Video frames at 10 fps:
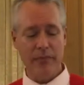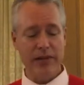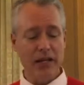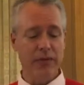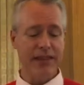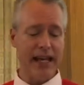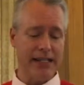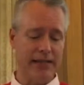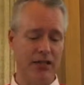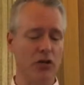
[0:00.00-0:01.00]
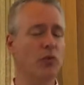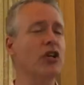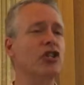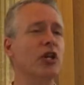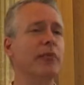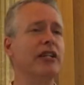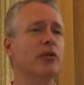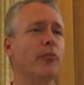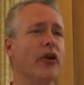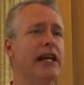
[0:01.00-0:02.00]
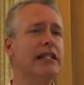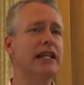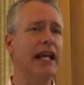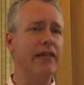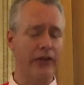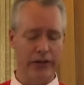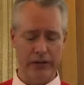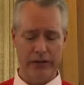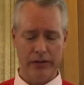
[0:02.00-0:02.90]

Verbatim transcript: be with us and to worship and to pray together.